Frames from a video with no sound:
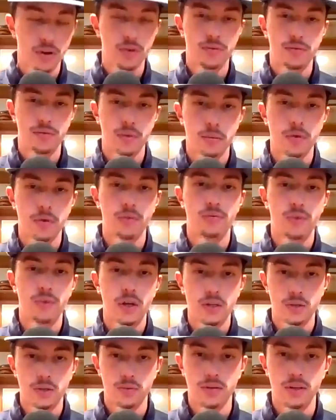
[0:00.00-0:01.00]
from her
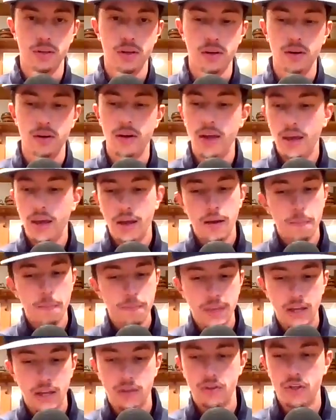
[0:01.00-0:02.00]
freshman year.
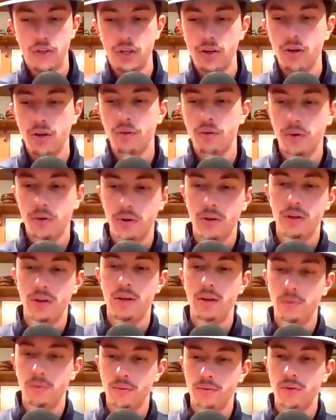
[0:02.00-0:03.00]
And Gino
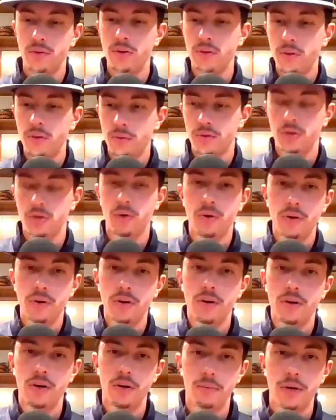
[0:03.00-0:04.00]
really was
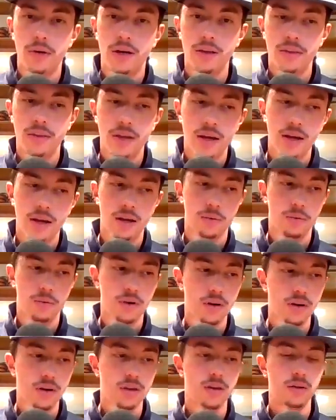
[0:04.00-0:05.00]
on her about that and
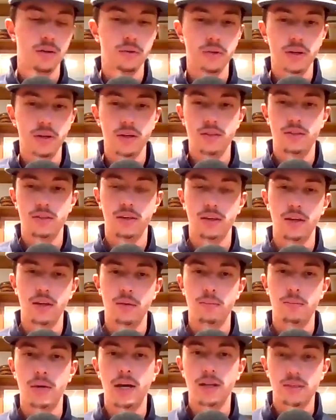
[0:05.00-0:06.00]
wanted Aaliyah to
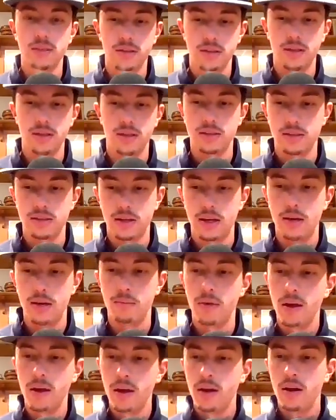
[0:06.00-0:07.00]
get back to that
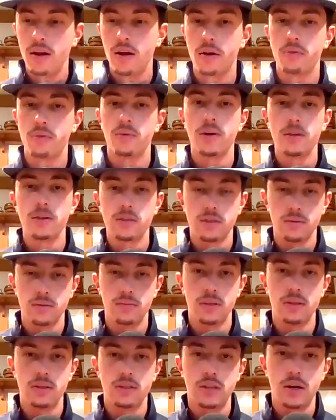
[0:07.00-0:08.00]
same
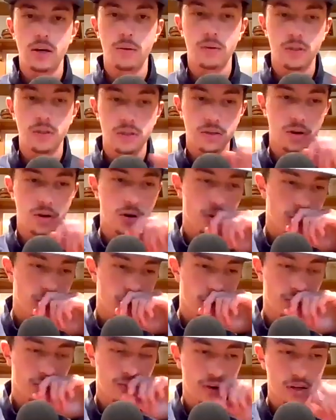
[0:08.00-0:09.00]
aggressiveness that we saw
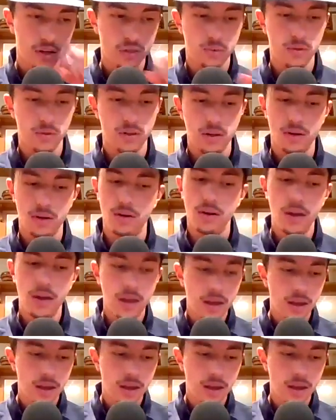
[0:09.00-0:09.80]
her freshman year.